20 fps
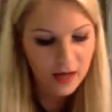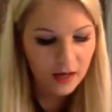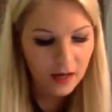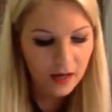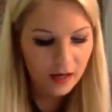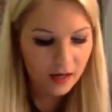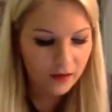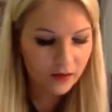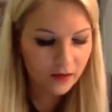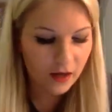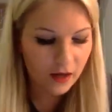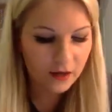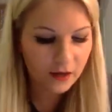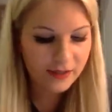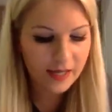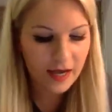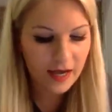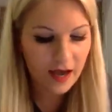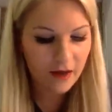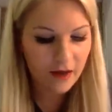And then I'll
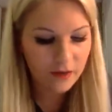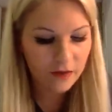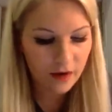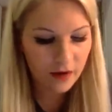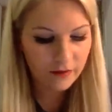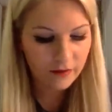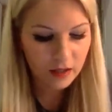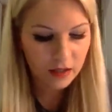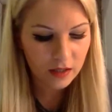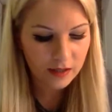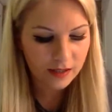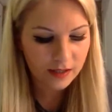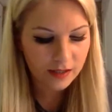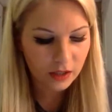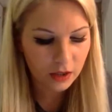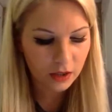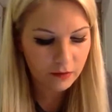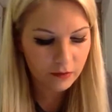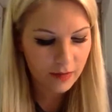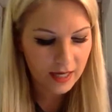say, have you ever
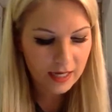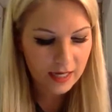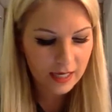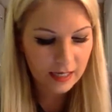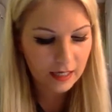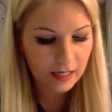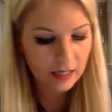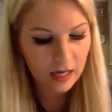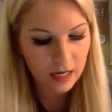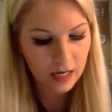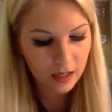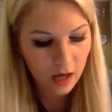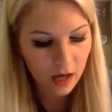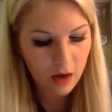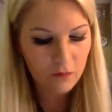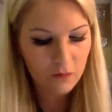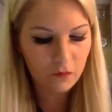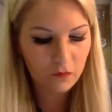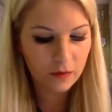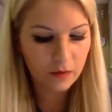considered making an
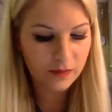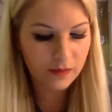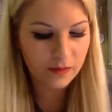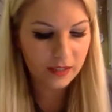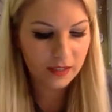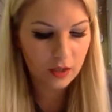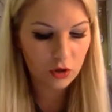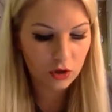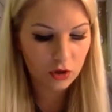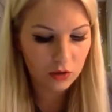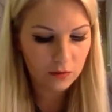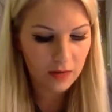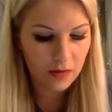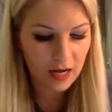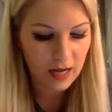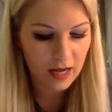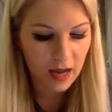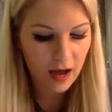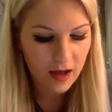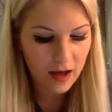income from social
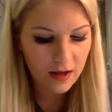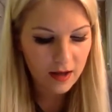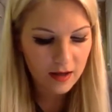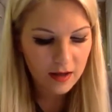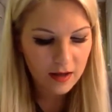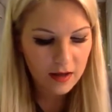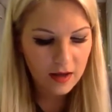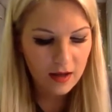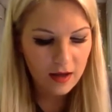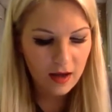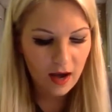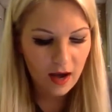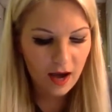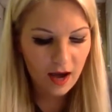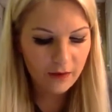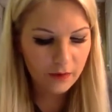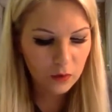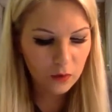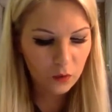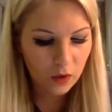media?
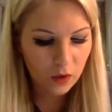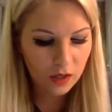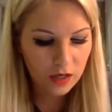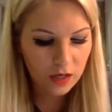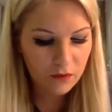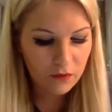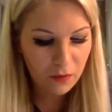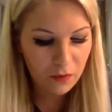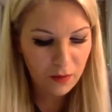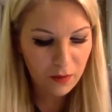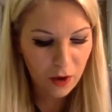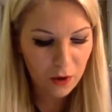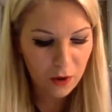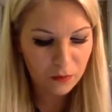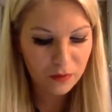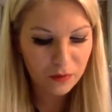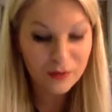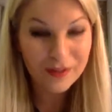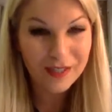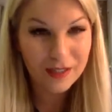I've been working from
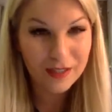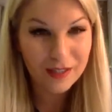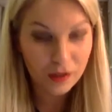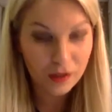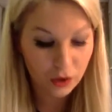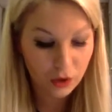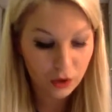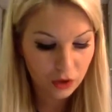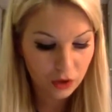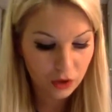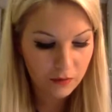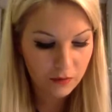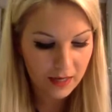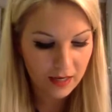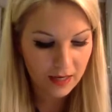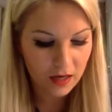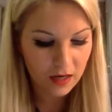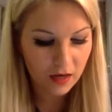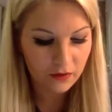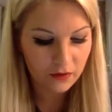home using social
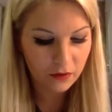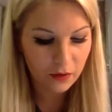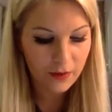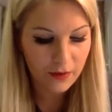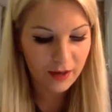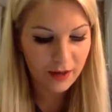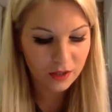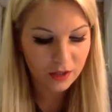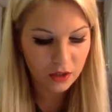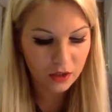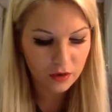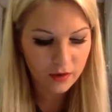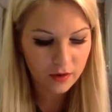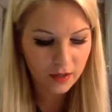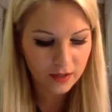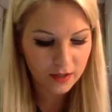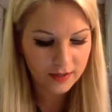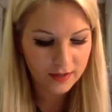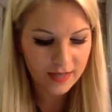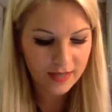media for about 2
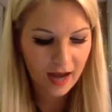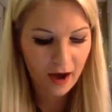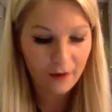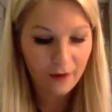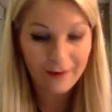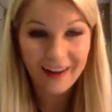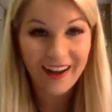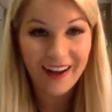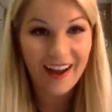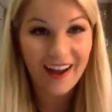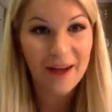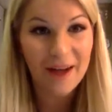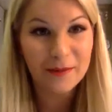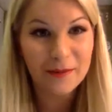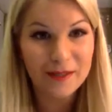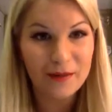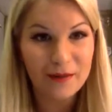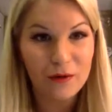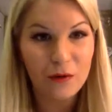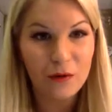years now, and I
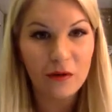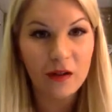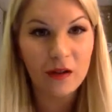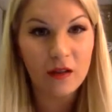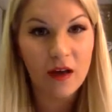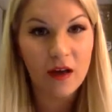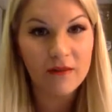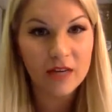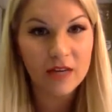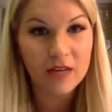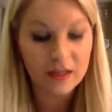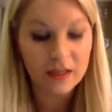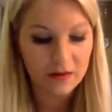absolutely love it.